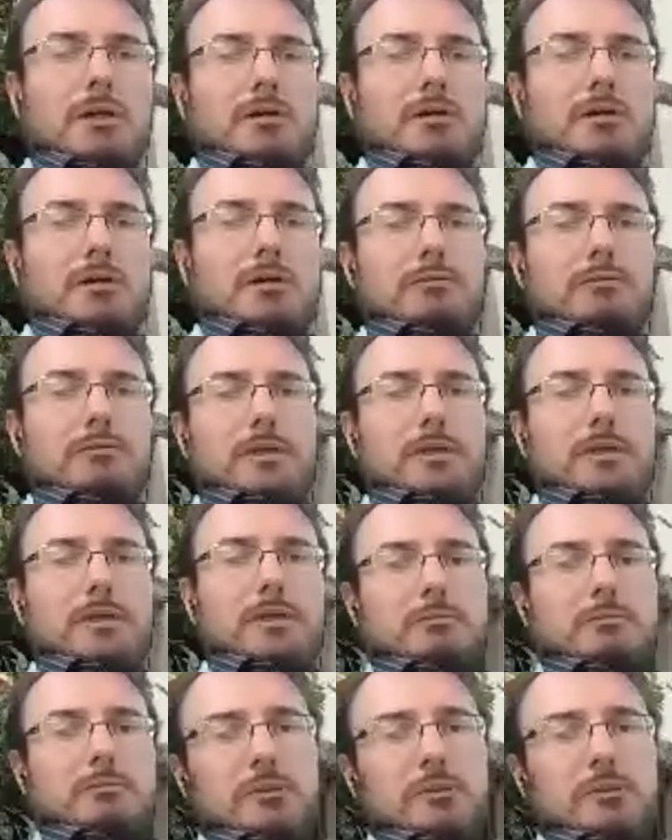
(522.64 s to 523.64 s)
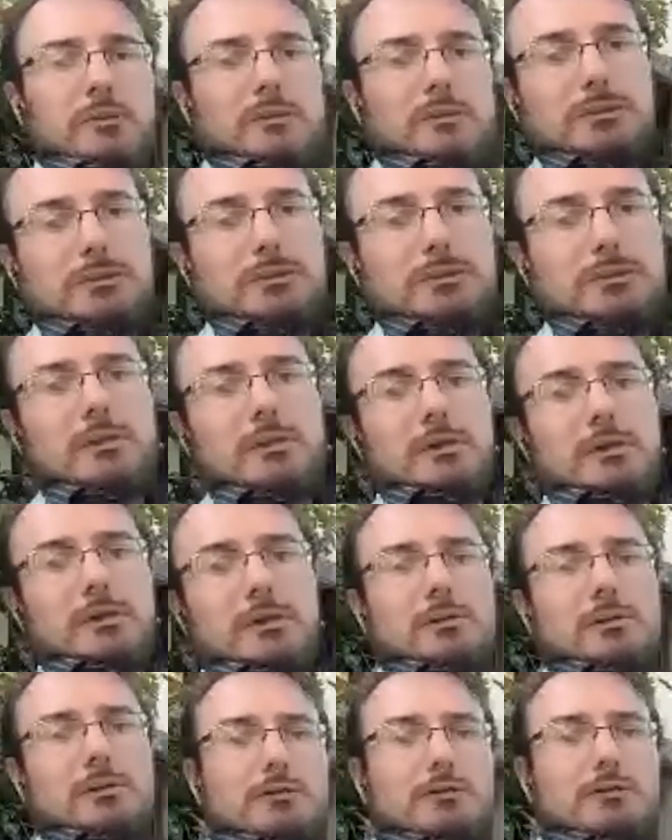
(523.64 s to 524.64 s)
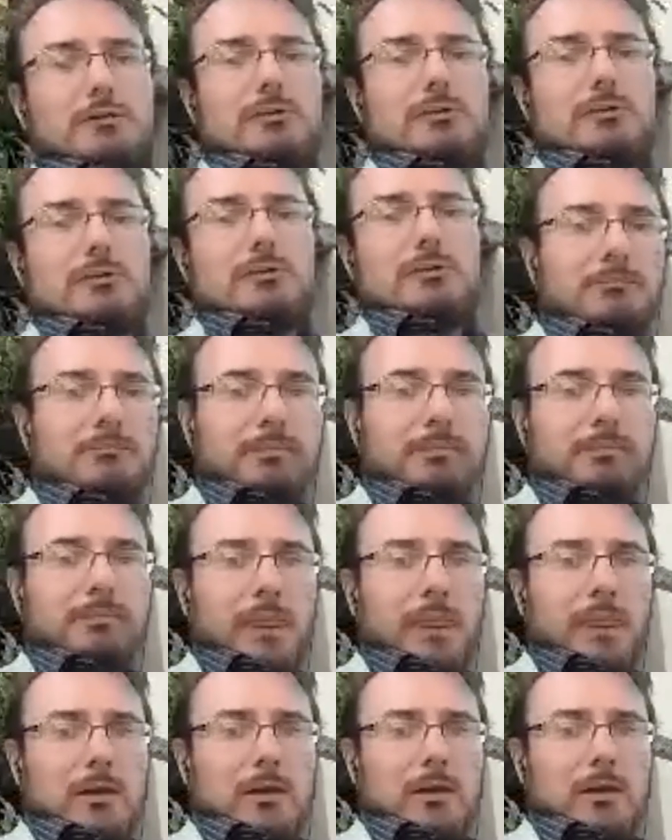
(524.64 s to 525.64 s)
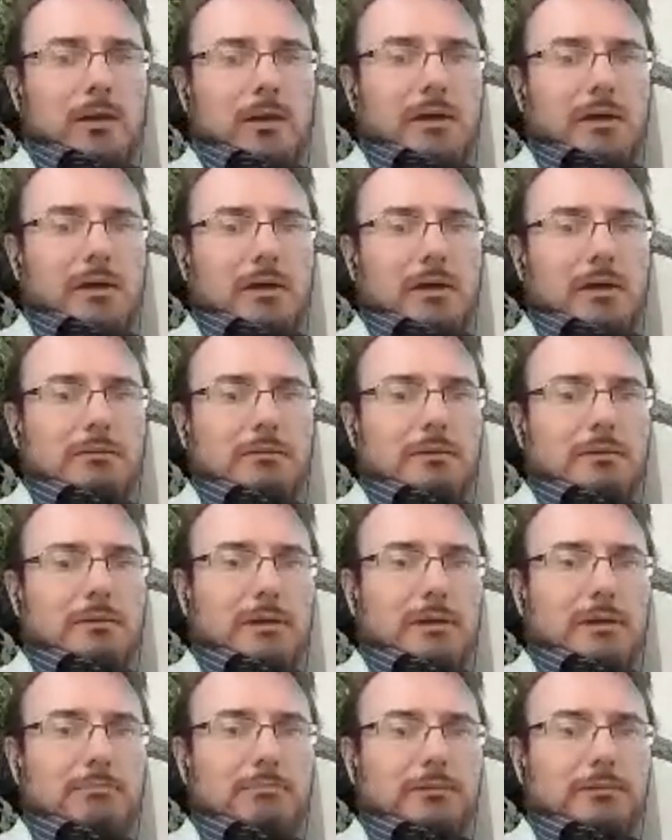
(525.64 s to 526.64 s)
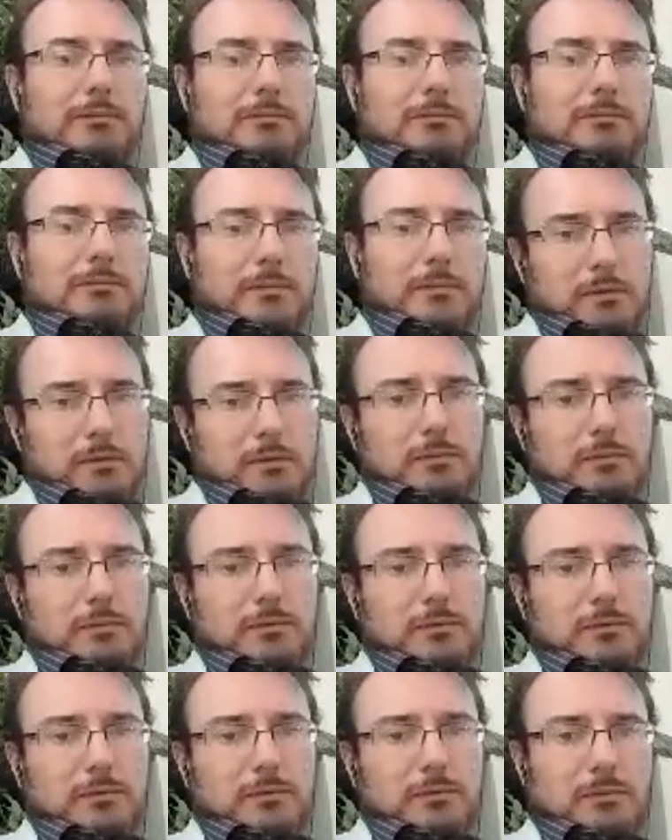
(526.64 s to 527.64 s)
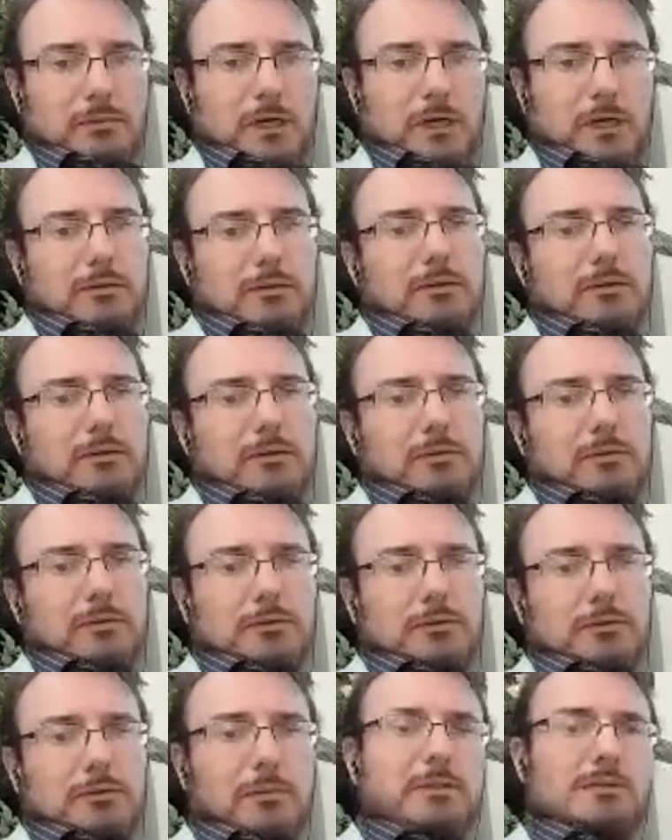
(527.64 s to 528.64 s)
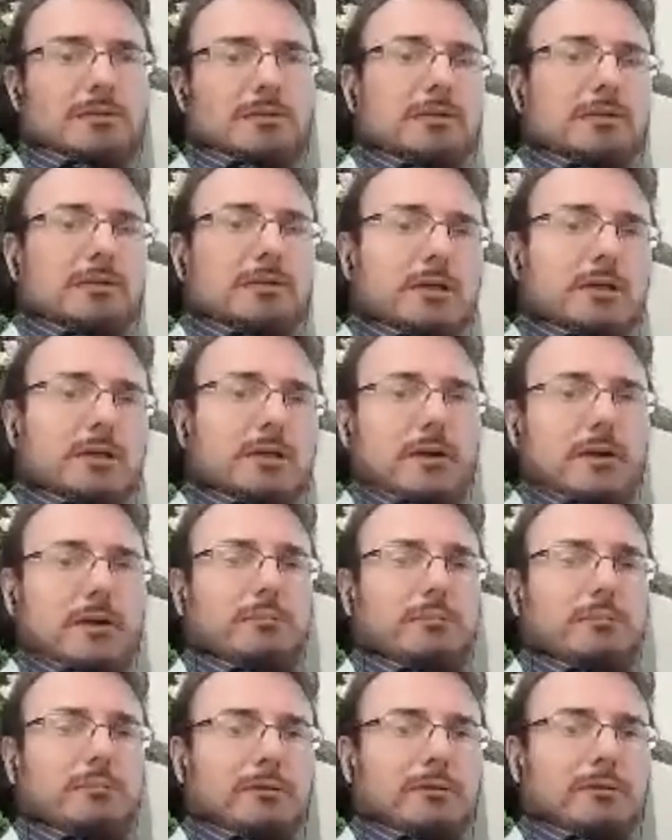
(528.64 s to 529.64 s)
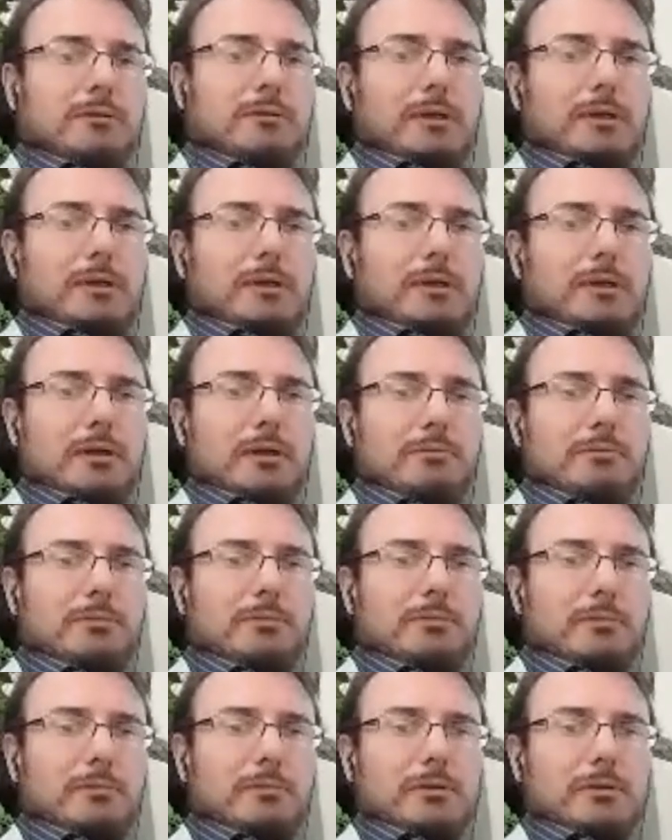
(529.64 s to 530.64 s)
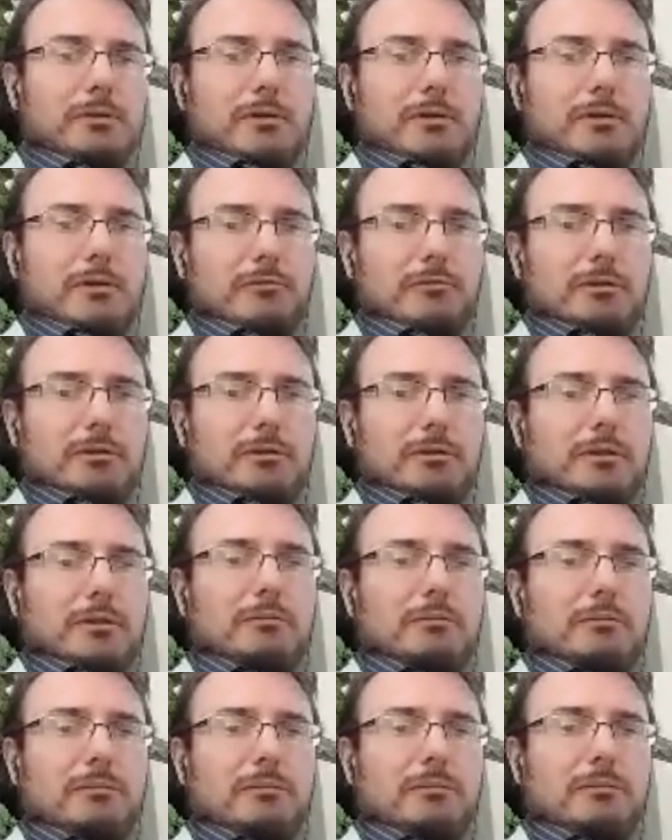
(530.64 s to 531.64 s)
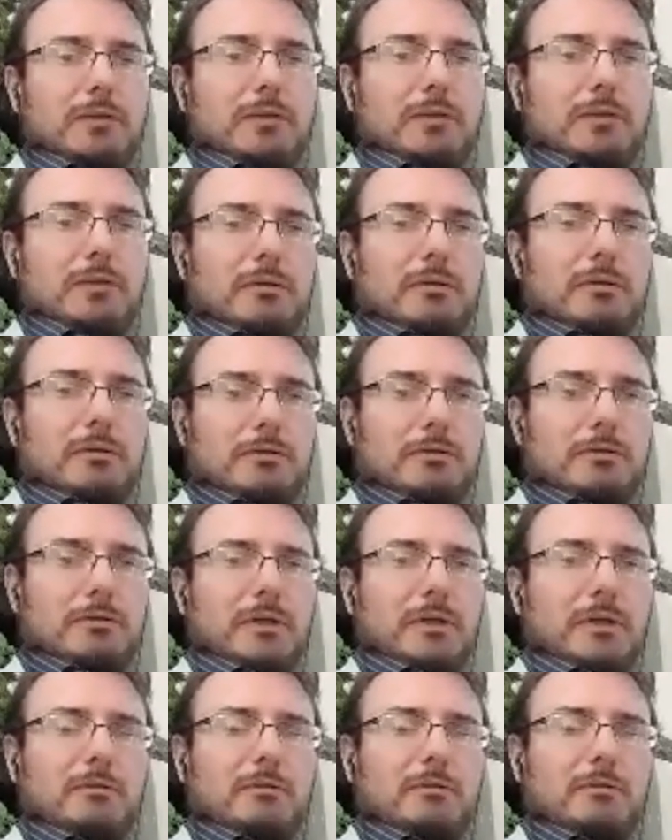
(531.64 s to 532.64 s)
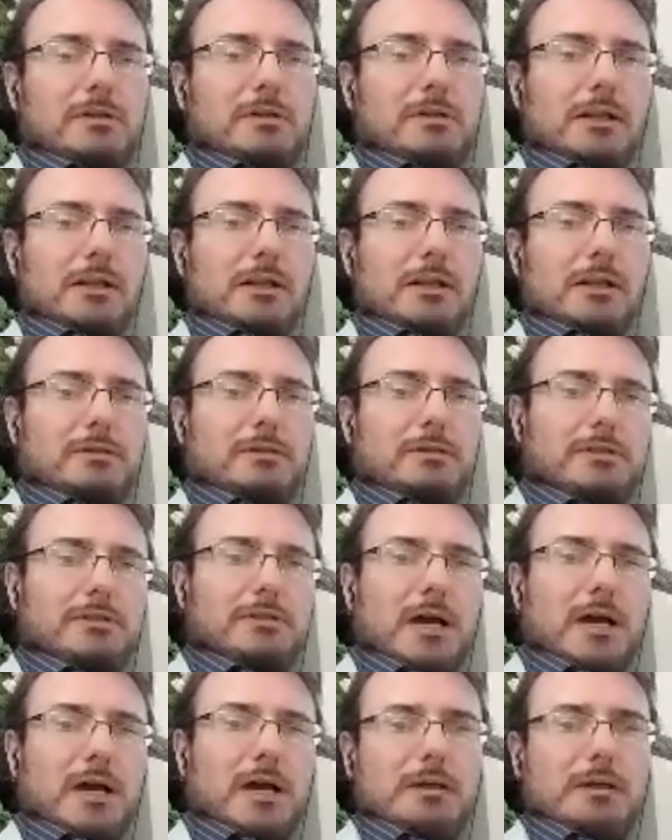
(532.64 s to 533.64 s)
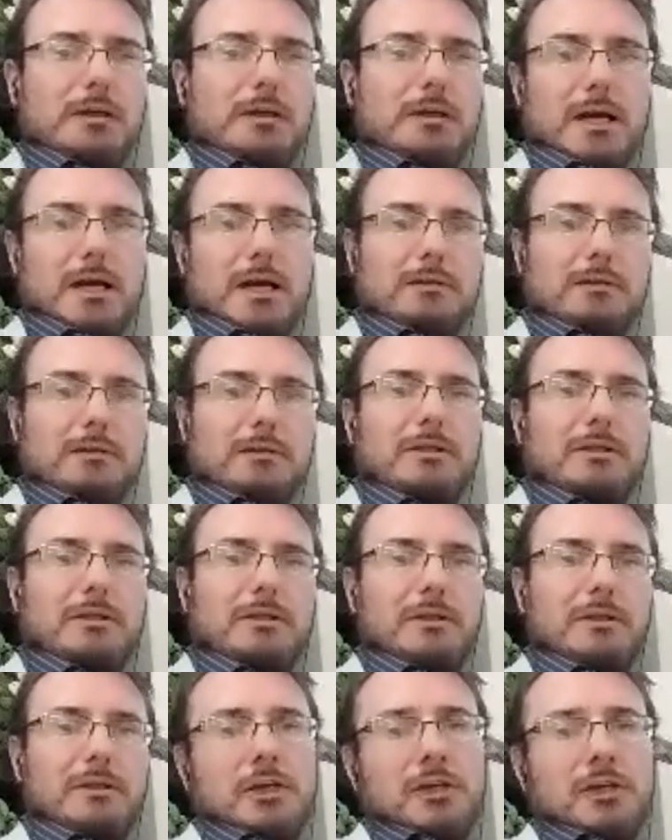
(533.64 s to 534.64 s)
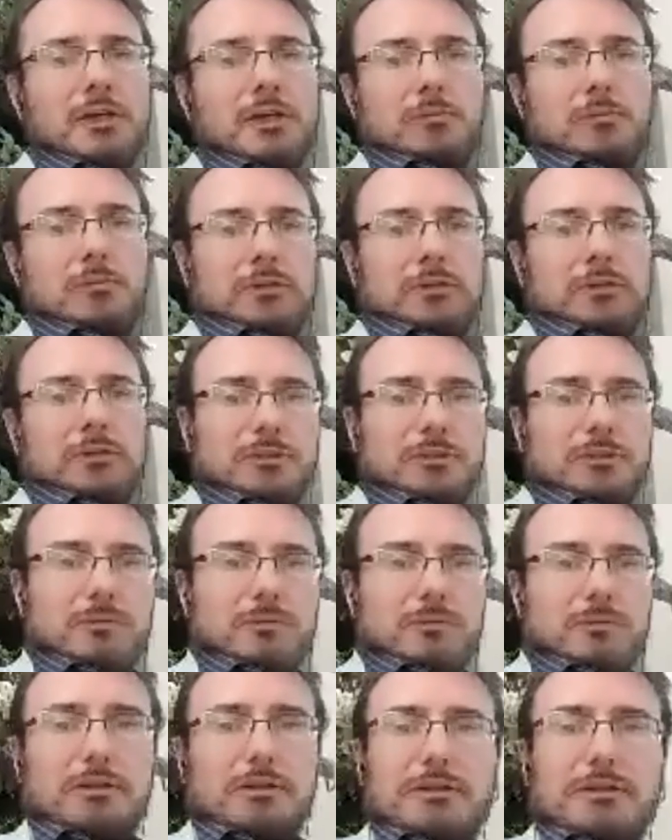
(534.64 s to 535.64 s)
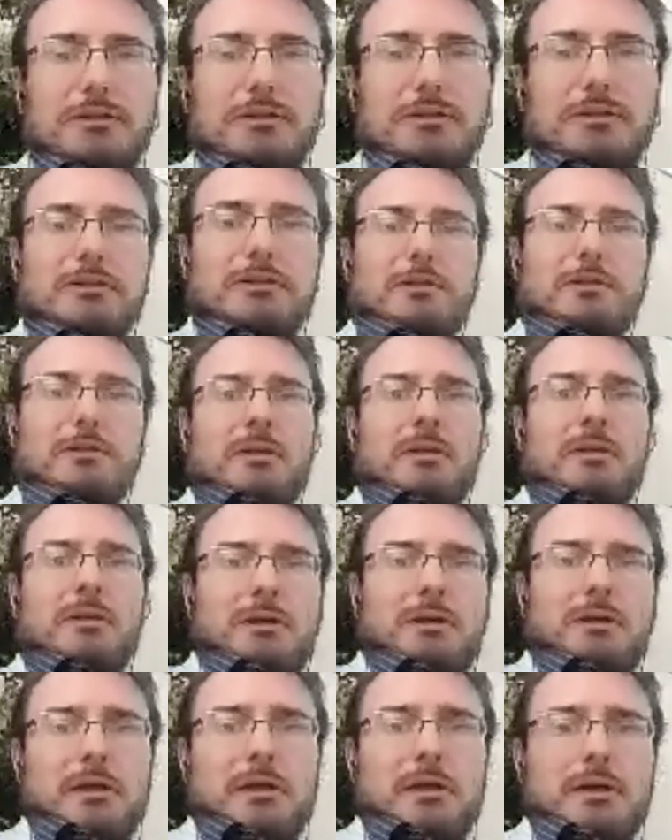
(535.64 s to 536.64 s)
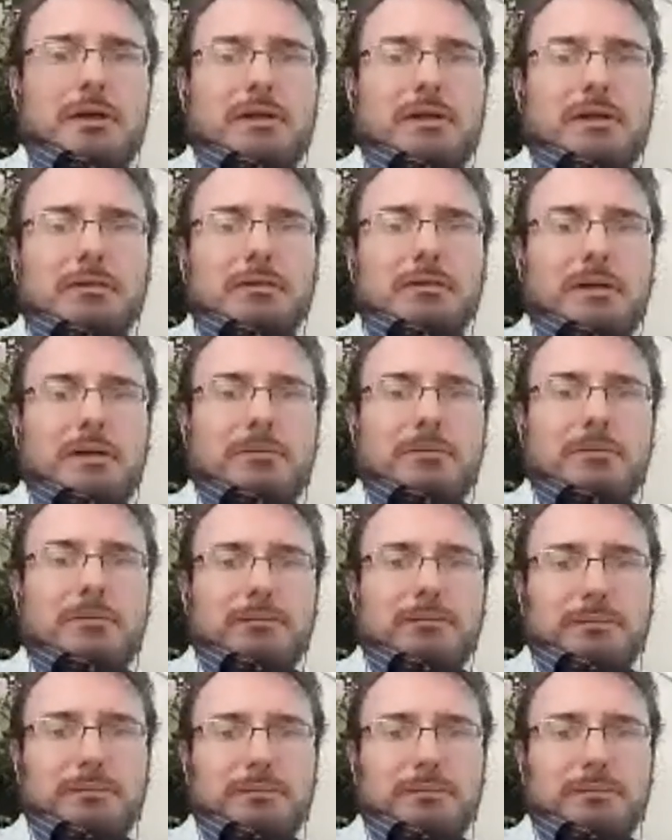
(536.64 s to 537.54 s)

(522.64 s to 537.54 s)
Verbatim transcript: freedom was uh, a struggle. And um, w- Somalia was basically carved up um, geographically uh, between Italian Somaliland and British Somaliland. And um,